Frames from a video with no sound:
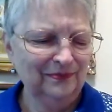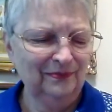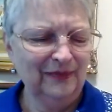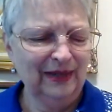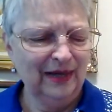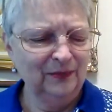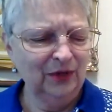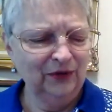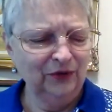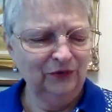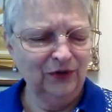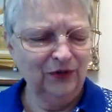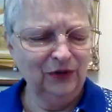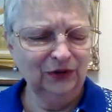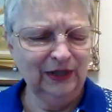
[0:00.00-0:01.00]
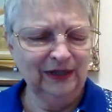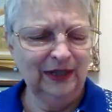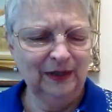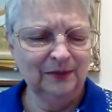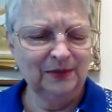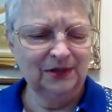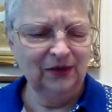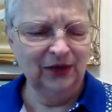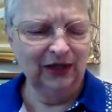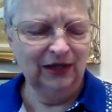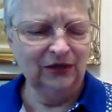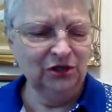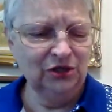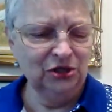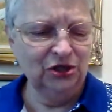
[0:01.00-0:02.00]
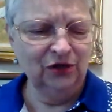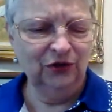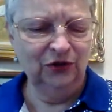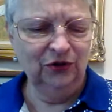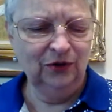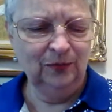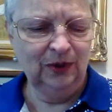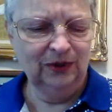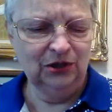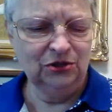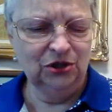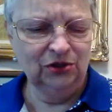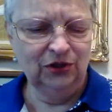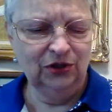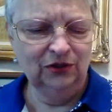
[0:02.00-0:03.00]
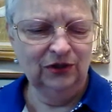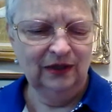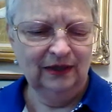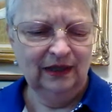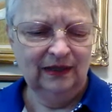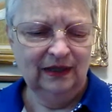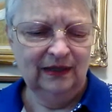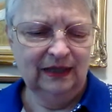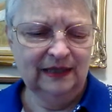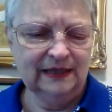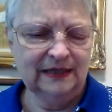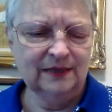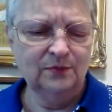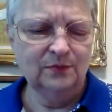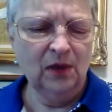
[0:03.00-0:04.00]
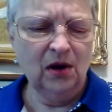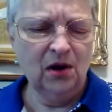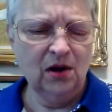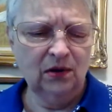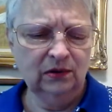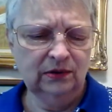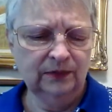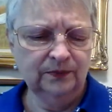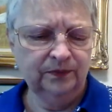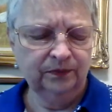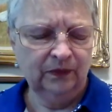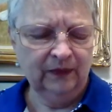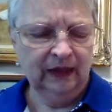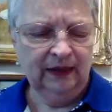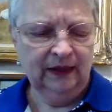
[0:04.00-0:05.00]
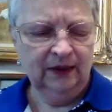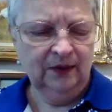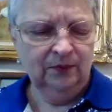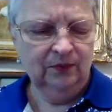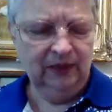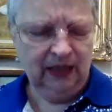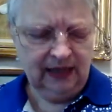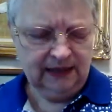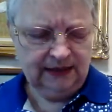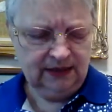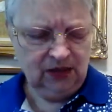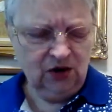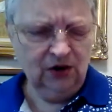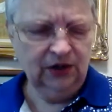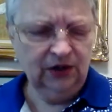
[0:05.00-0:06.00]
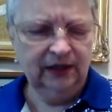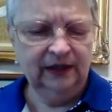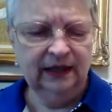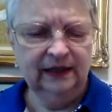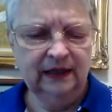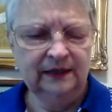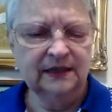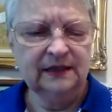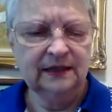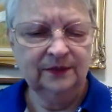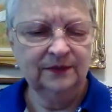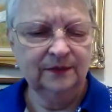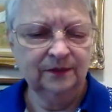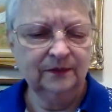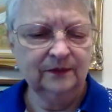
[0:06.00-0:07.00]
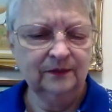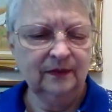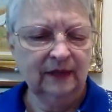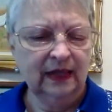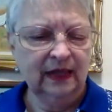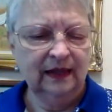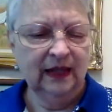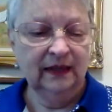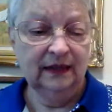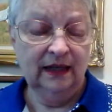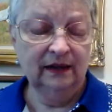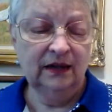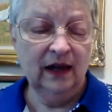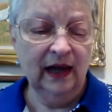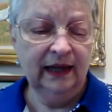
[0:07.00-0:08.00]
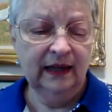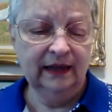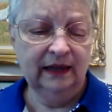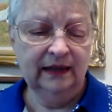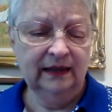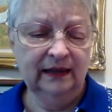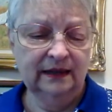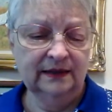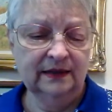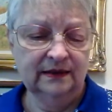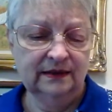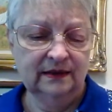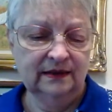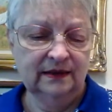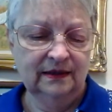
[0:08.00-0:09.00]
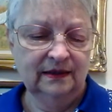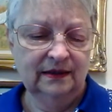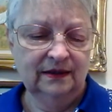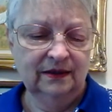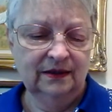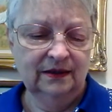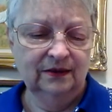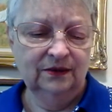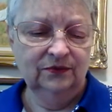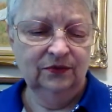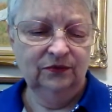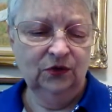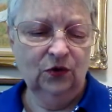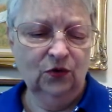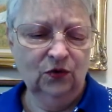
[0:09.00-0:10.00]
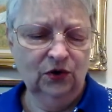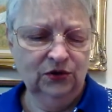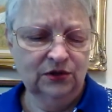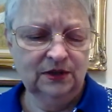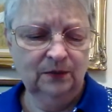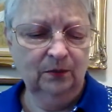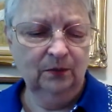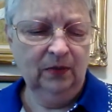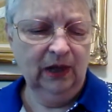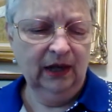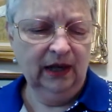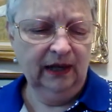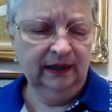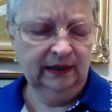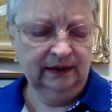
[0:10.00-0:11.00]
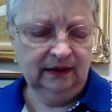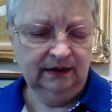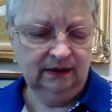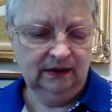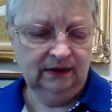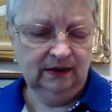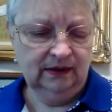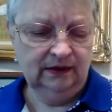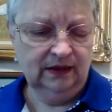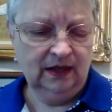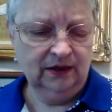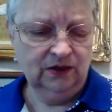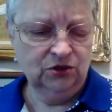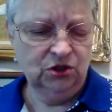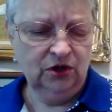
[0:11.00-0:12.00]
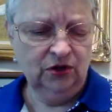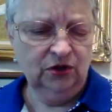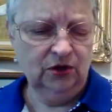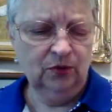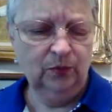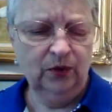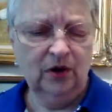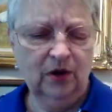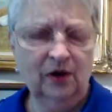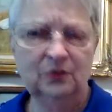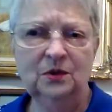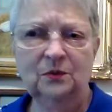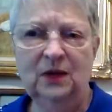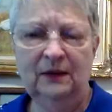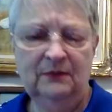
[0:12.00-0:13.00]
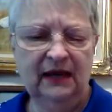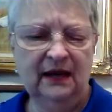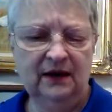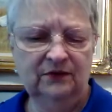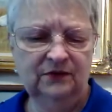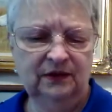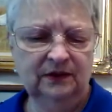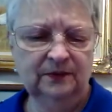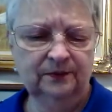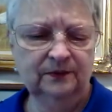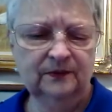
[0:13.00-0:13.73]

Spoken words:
And I'm going to fold it up so I can show you the picture. It's small, but I started it, and I like it, of course, but I'll show you the problem I'm having.